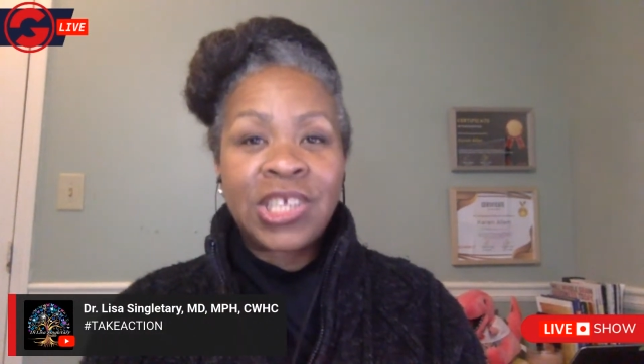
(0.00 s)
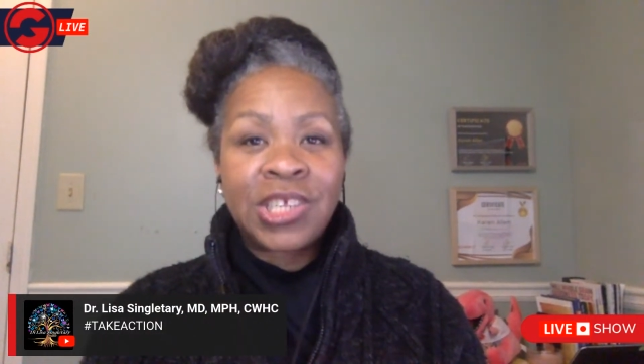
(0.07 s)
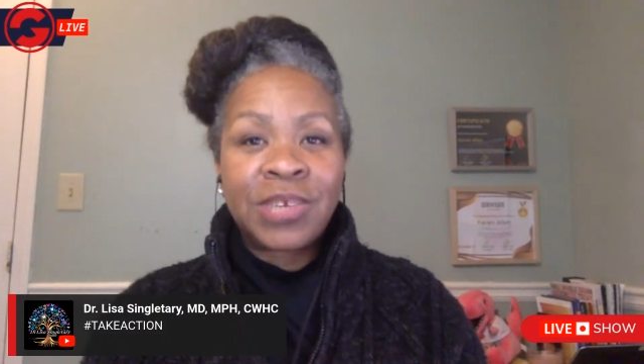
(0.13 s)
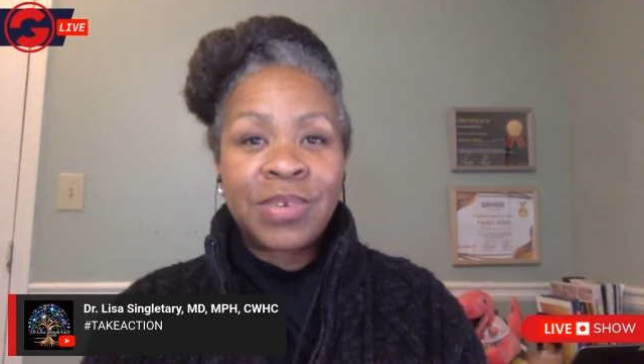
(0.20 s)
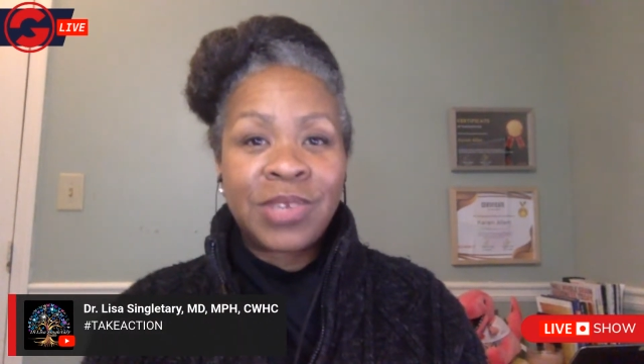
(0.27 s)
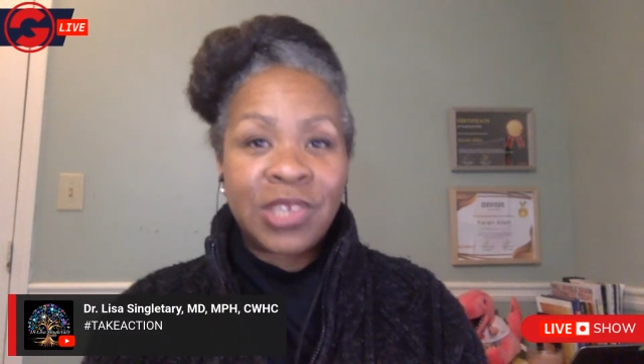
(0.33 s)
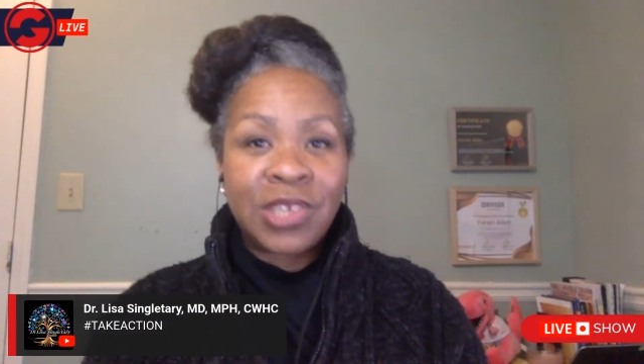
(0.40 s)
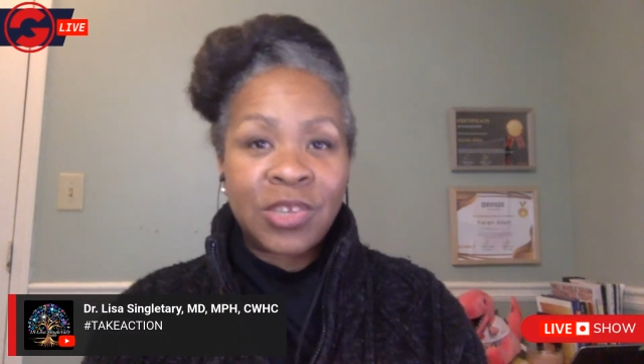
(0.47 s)

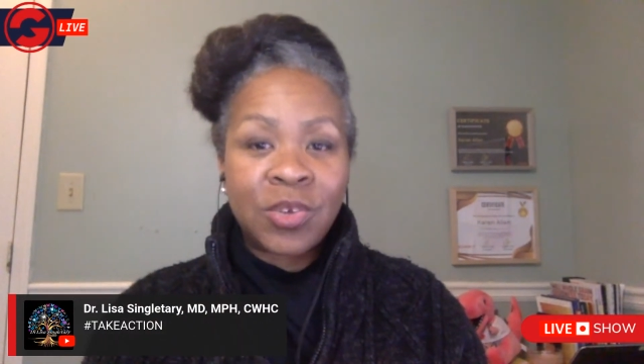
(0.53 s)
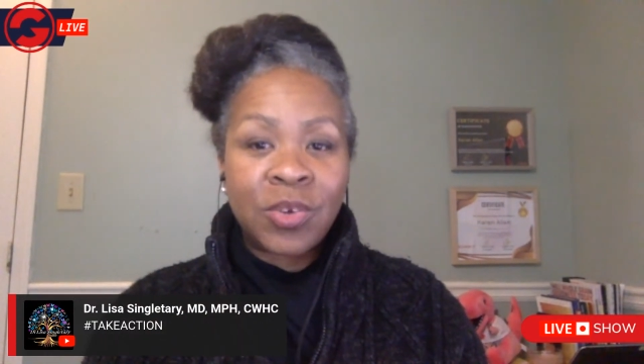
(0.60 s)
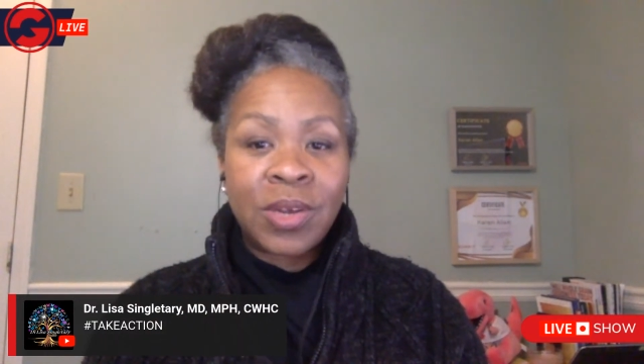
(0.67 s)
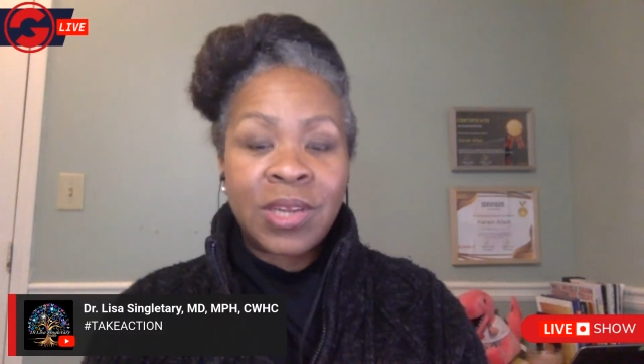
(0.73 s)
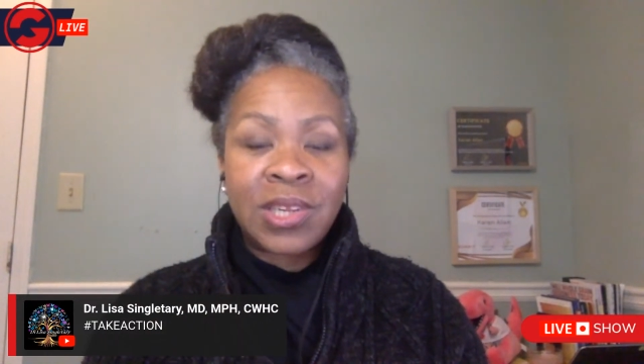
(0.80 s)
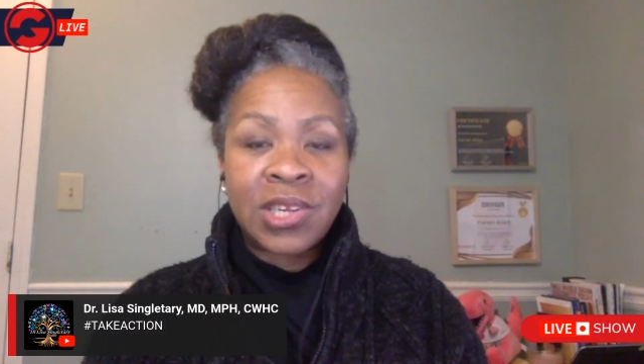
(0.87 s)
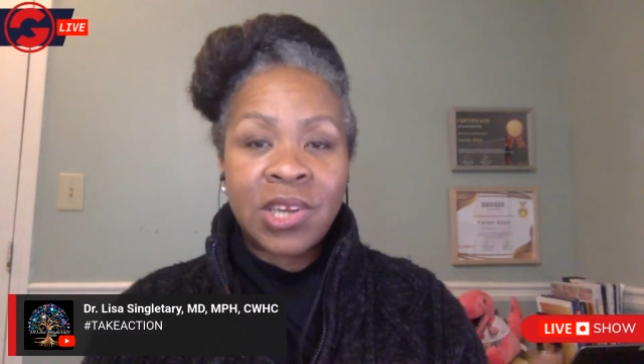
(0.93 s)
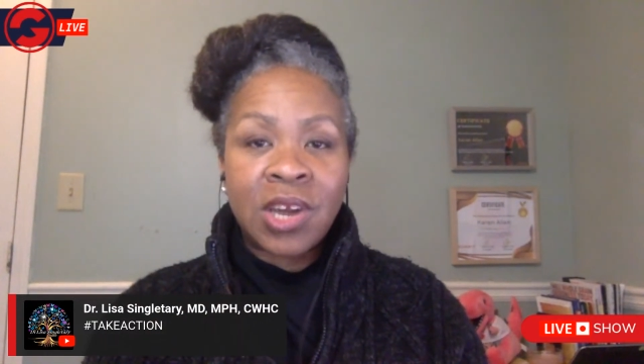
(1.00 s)
series is going
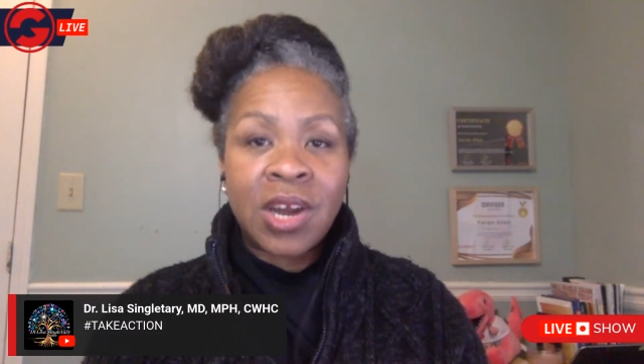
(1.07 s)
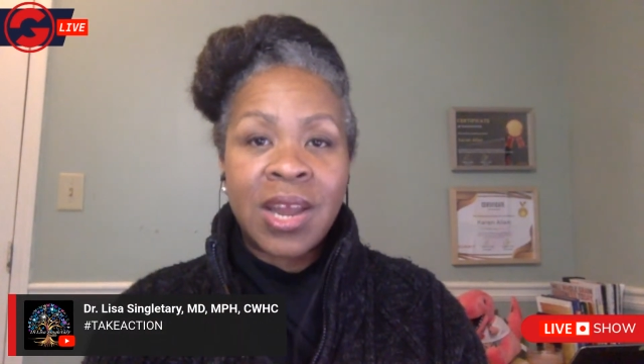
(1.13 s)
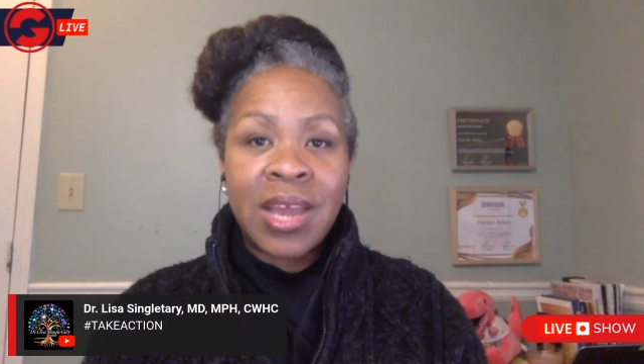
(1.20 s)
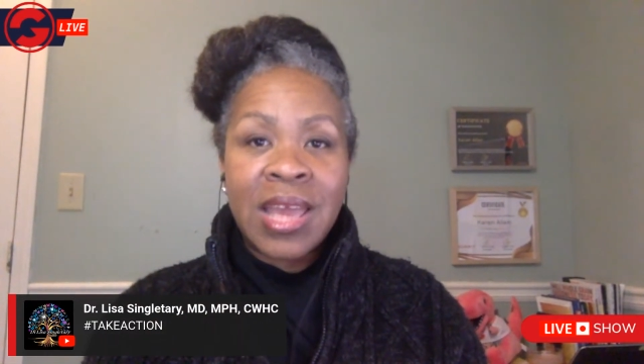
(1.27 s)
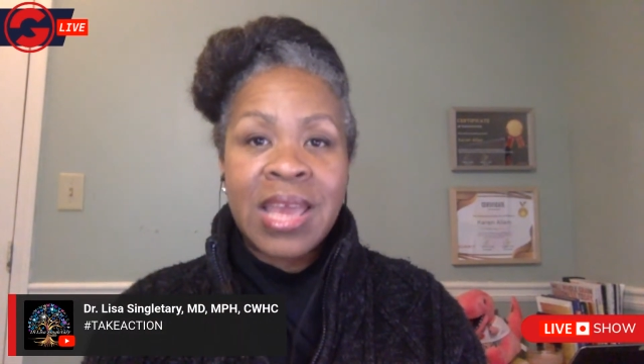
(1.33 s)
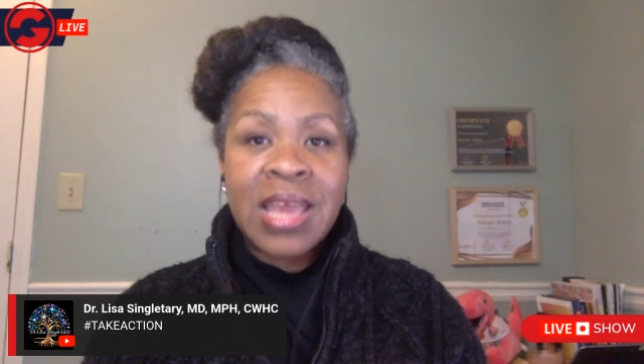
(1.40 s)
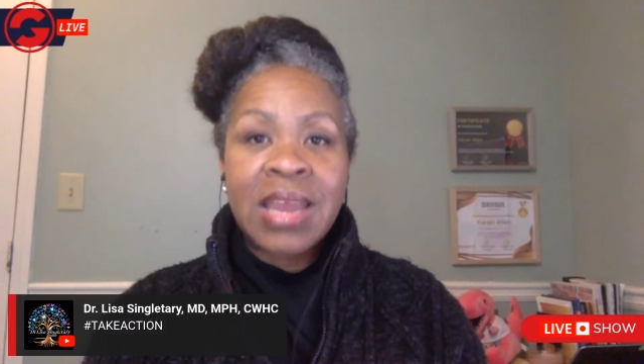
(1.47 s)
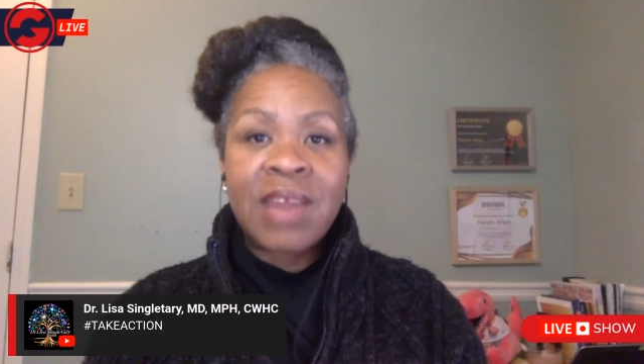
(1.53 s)
to start
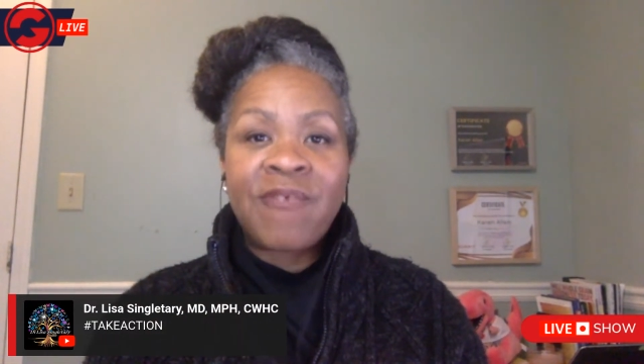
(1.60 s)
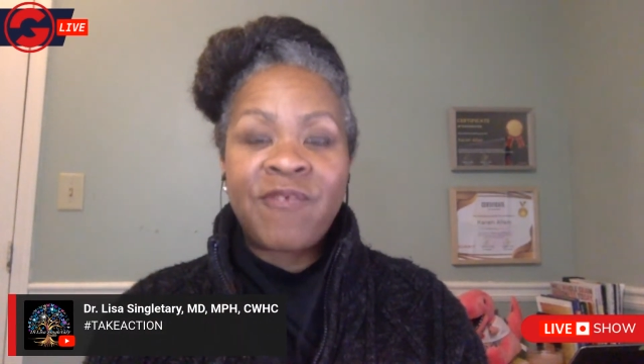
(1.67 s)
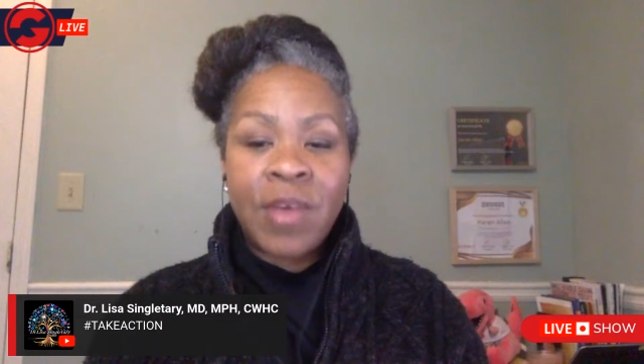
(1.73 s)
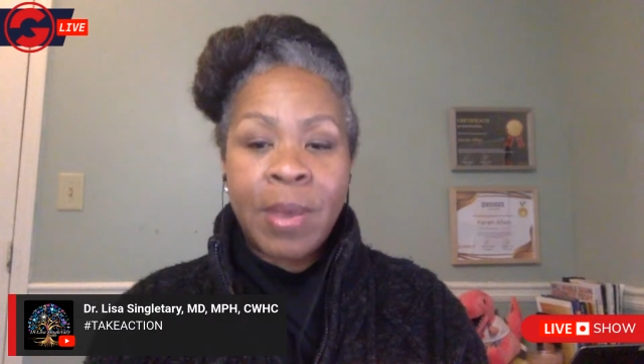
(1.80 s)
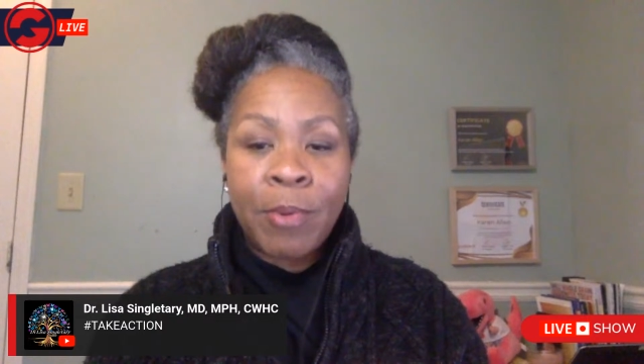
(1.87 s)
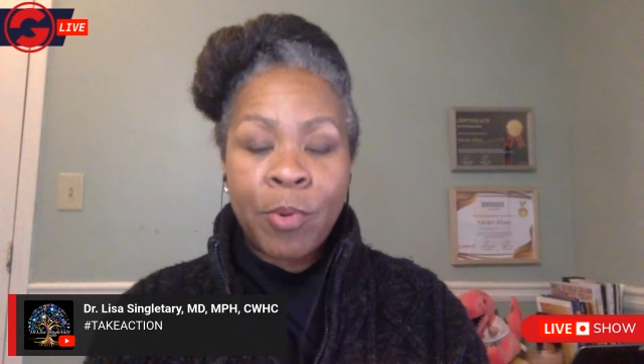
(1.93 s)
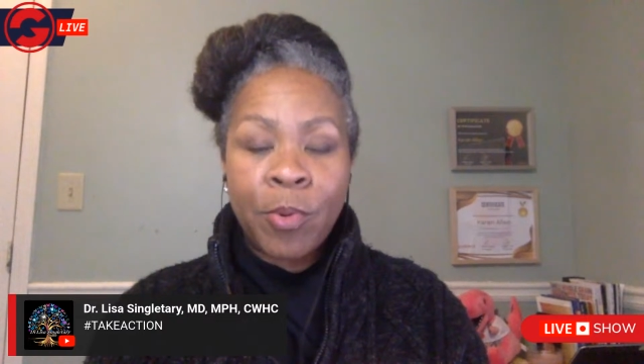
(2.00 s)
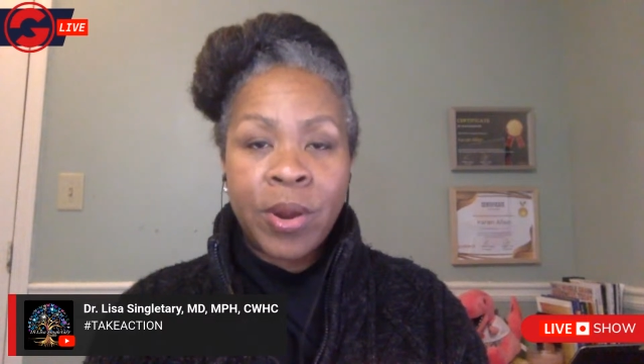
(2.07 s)
in
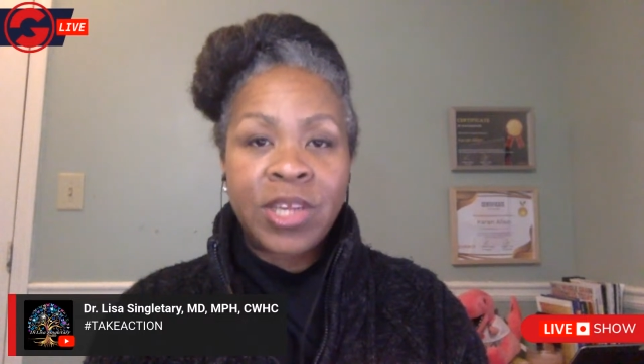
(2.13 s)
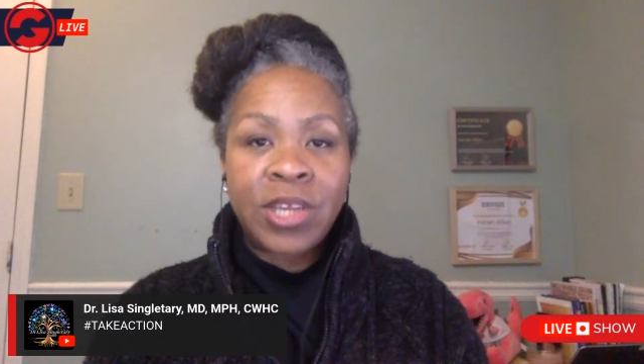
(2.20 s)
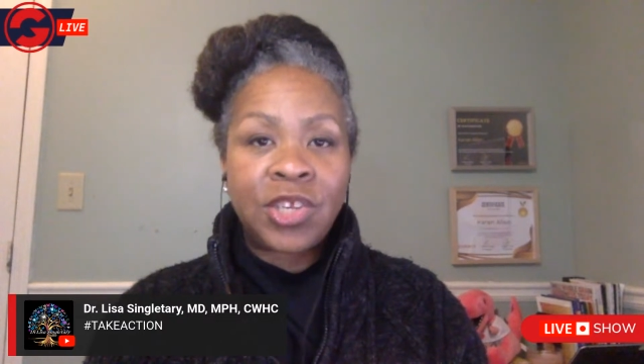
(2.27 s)
February.